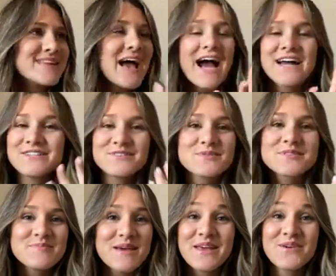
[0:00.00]
I just
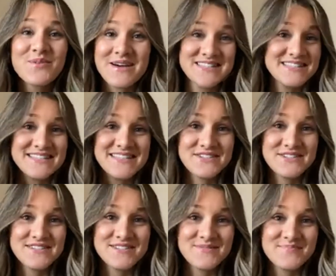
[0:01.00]
wasn't making wise
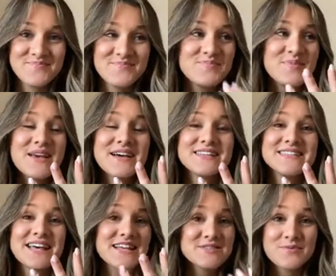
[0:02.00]
decisions, because
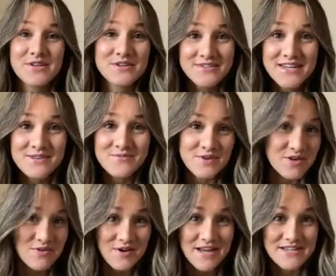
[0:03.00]
that's what you did when you
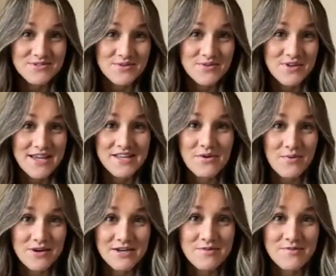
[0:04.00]
were in high school and you
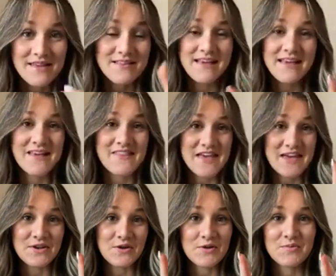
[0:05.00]
wanted to be like in the
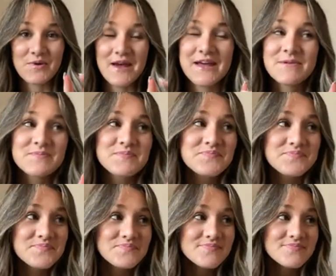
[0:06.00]
in-group, right?
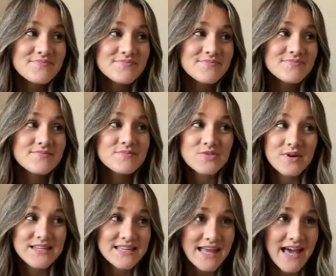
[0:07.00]
So I
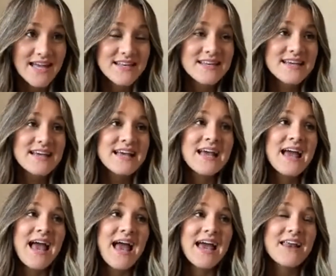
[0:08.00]
did that.
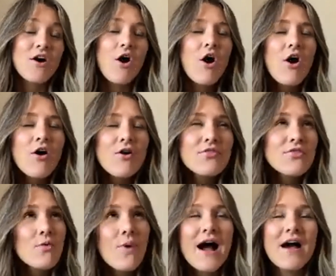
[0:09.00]
And all the
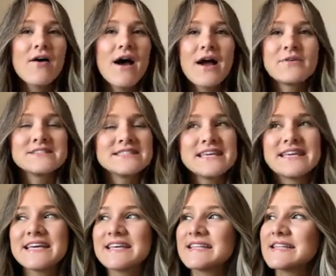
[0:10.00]
while I was
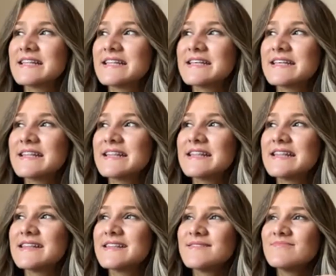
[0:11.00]
thinking,
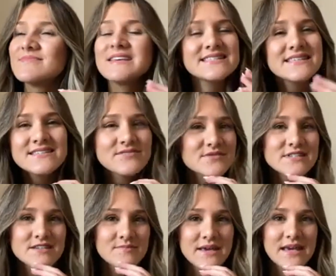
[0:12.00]
this isn't
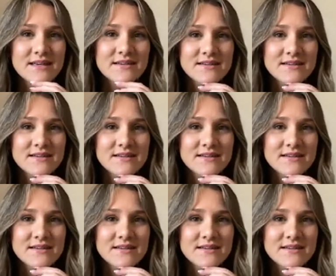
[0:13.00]
really me.